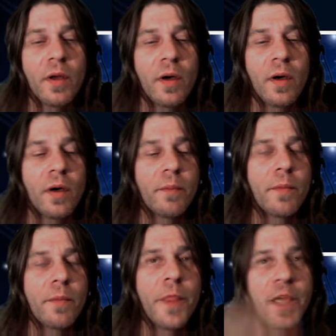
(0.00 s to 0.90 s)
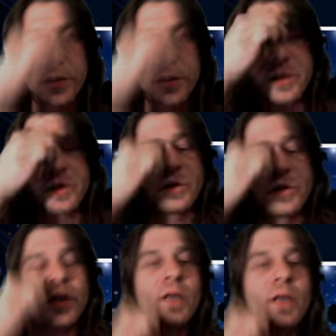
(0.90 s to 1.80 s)
the instant
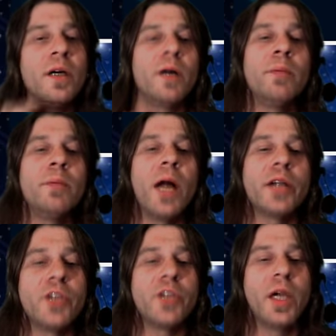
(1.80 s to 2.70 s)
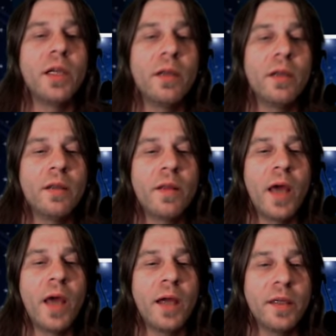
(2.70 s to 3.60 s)
there's a blockchain
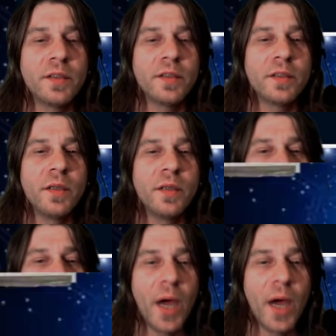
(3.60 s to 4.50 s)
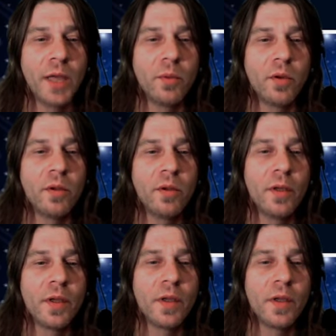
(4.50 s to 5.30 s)
that is mineable,